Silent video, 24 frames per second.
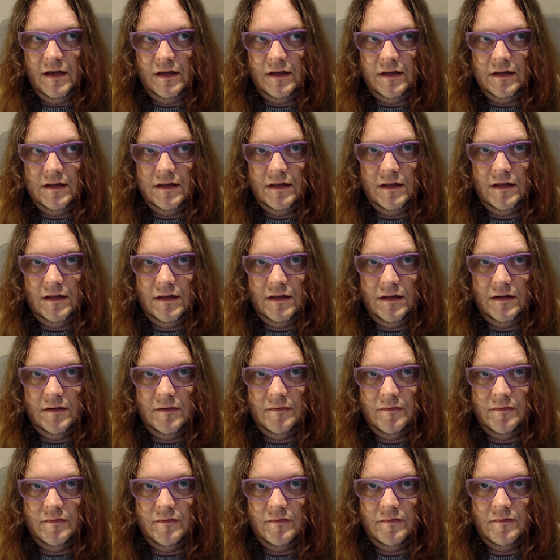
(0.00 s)

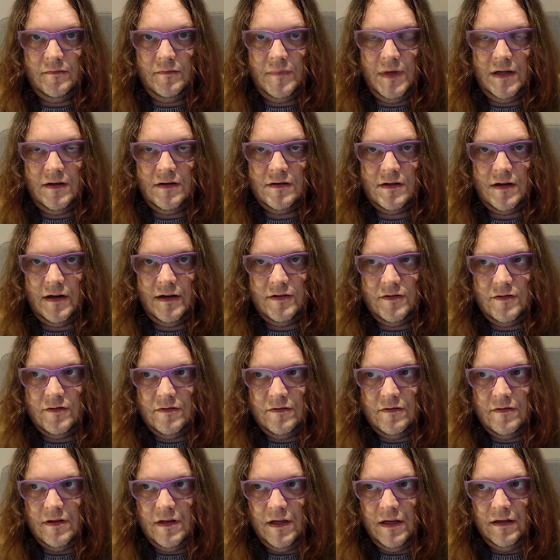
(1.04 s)
because I do
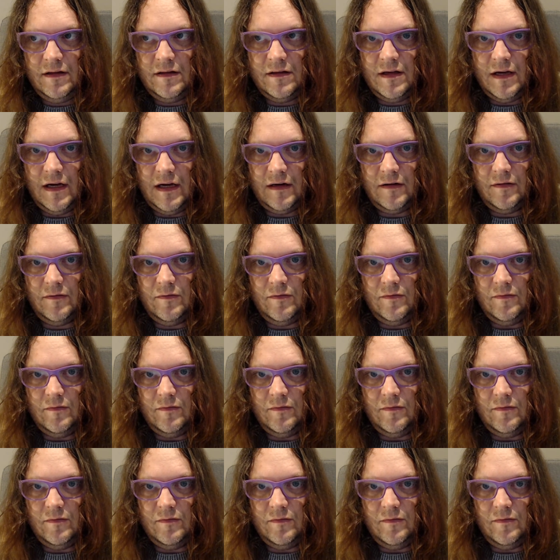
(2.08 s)
think that